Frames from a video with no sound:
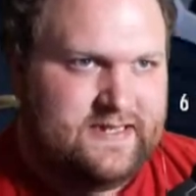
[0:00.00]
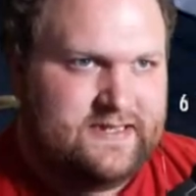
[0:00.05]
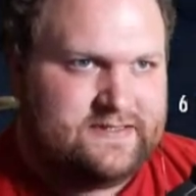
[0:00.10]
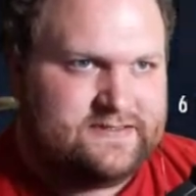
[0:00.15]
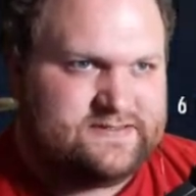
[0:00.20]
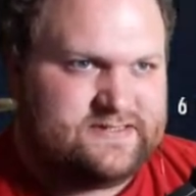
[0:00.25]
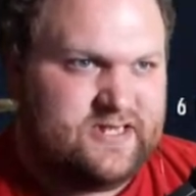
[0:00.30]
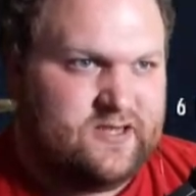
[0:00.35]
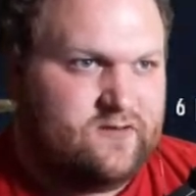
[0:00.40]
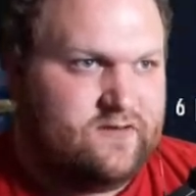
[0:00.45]

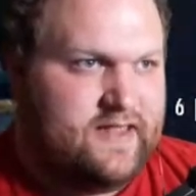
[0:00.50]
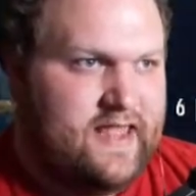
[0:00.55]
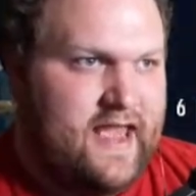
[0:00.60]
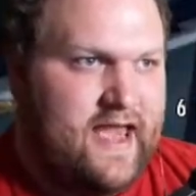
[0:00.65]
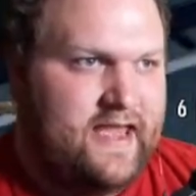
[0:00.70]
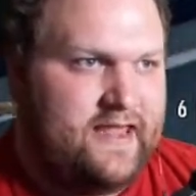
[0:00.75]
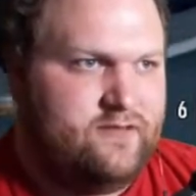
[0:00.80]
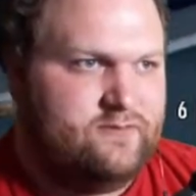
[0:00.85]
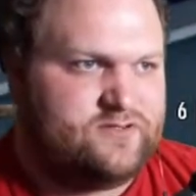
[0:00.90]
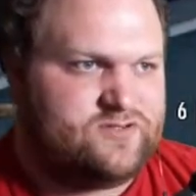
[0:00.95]
So,
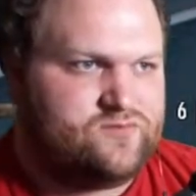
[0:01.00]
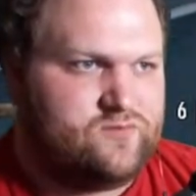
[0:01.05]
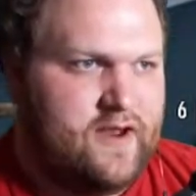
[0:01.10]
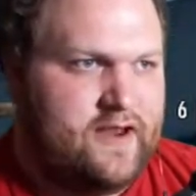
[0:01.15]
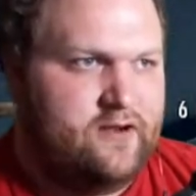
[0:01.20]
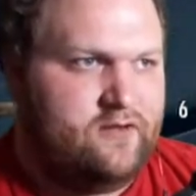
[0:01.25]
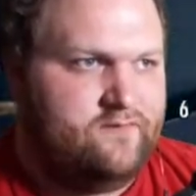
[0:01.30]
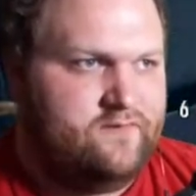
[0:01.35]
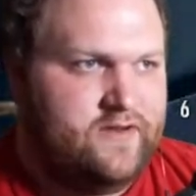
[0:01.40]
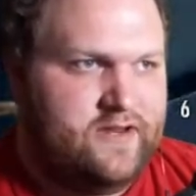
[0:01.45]
yeah, he was right
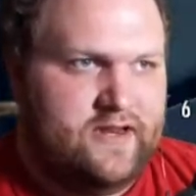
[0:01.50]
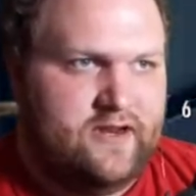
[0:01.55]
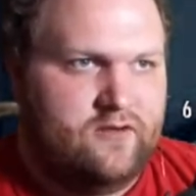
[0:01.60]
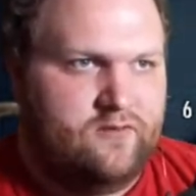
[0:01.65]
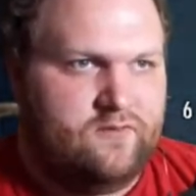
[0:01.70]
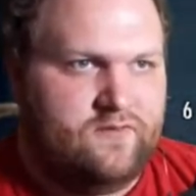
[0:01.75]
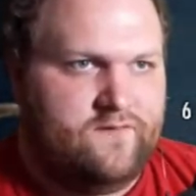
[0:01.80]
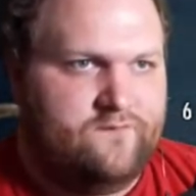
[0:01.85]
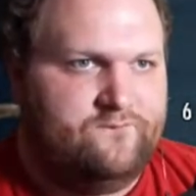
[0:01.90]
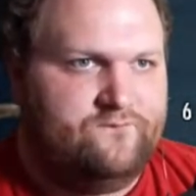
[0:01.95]
over here
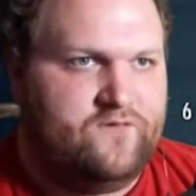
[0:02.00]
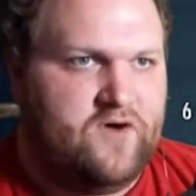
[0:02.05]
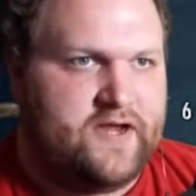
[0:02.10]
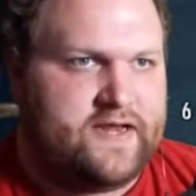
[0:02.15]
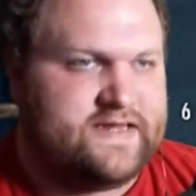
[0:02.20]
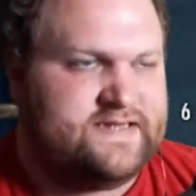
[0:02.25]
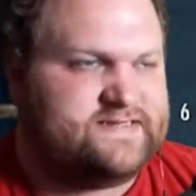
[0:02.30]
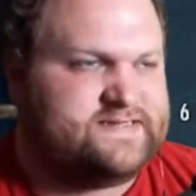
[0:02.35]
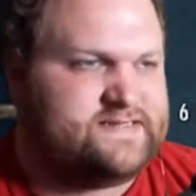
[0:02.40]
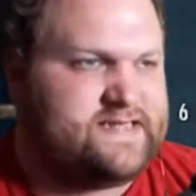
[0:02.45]
where the
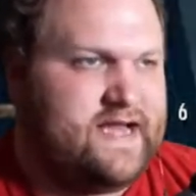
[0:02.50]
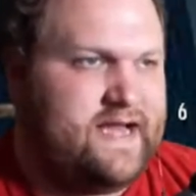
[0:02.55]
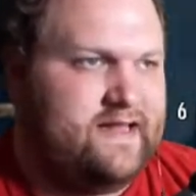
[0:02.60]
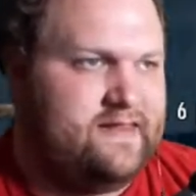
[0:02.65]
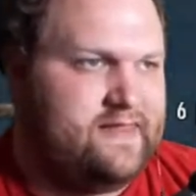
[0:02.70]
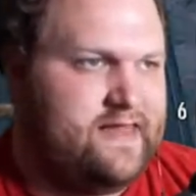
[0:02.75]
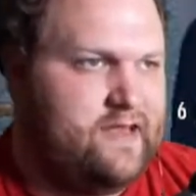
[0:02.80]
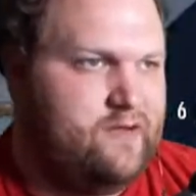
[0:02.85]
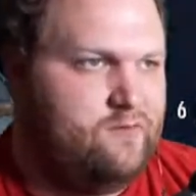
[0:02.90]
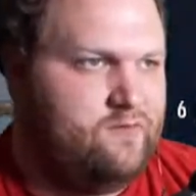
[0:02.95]
fucking
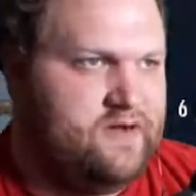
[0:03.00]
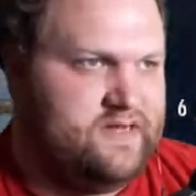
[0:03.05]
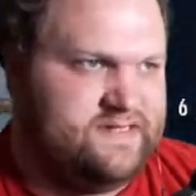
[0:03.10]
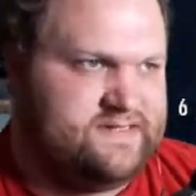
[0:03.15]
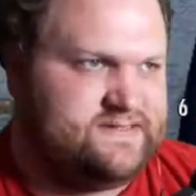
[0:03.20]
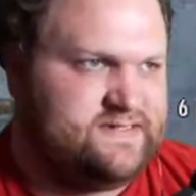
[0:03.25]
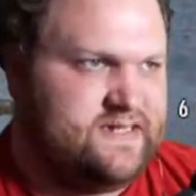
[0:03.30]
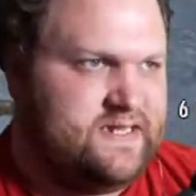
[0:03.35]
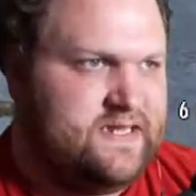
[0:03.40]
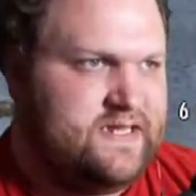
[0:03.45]
skylight
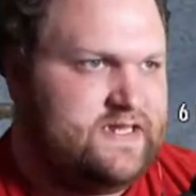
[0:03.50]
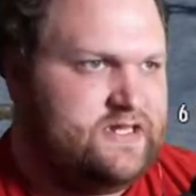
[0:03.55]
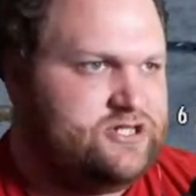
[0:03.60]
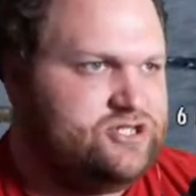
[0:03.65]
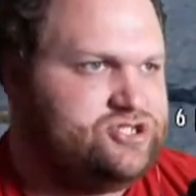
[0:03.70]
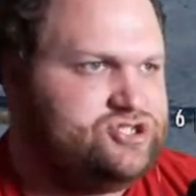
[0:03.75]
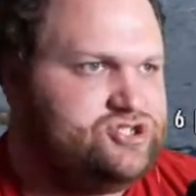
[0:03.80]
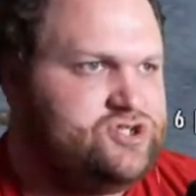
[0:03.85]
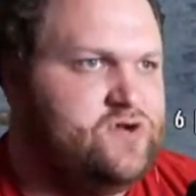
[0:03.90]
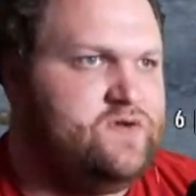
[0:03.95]
was
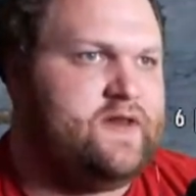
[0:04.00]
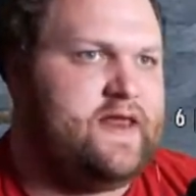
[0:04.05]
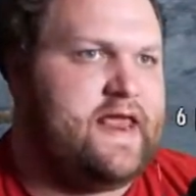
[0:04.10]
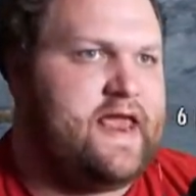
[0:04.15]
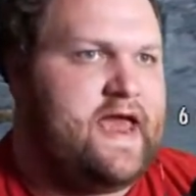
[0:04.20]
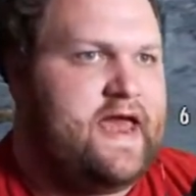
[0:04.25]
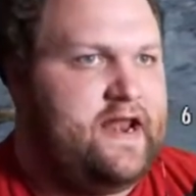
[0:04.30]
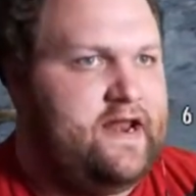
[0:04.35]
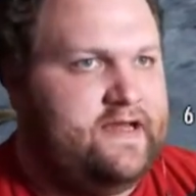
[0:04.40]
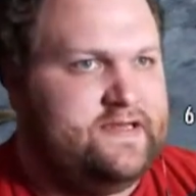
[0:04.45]
shooting
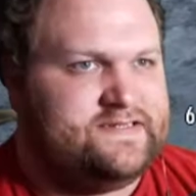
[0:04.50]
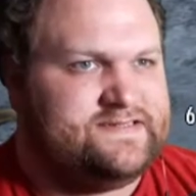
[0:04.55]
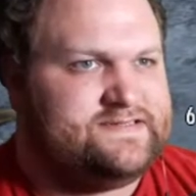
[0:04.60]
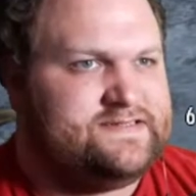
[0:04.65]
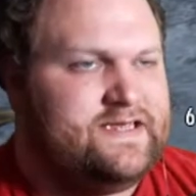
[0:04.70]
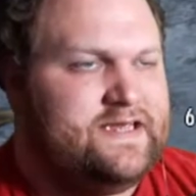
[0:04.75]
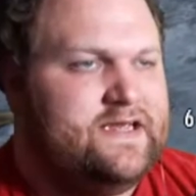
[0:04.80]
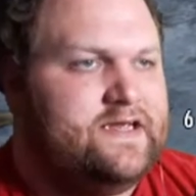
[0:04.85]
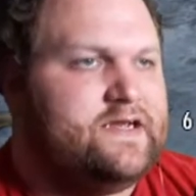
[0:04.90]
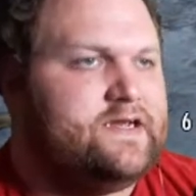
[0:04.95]
at us
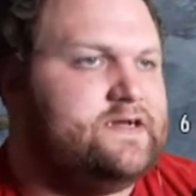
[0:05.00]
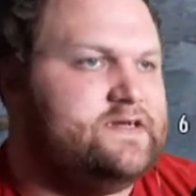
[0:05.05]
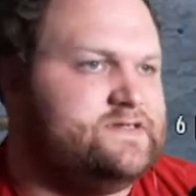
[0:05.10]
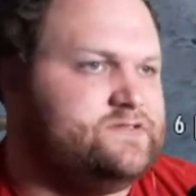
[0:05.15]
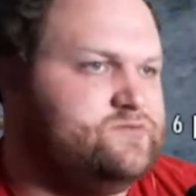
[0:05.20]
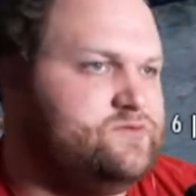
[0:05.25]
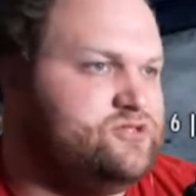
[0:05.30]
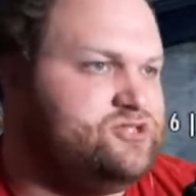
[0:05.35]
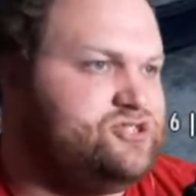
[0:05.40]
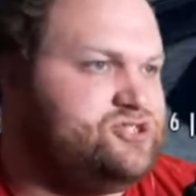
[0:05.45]
because
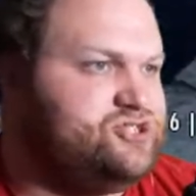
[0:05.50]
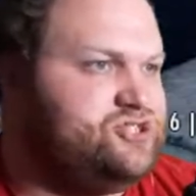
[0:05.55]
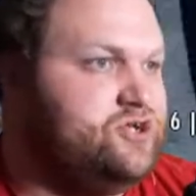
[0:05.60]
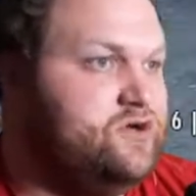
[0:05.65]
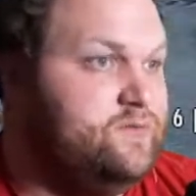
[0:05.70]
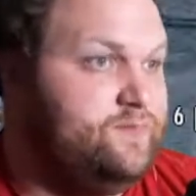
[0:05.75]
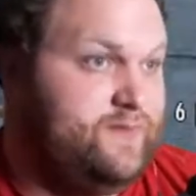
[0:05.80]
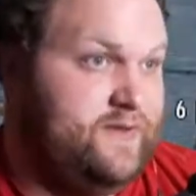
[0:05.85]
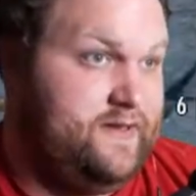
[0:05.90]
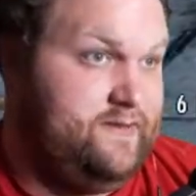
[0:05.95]
we're
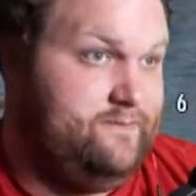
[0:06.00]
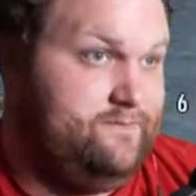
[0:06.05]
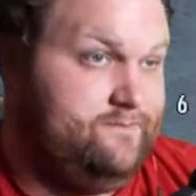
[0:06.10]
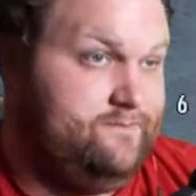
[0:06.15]
stupid.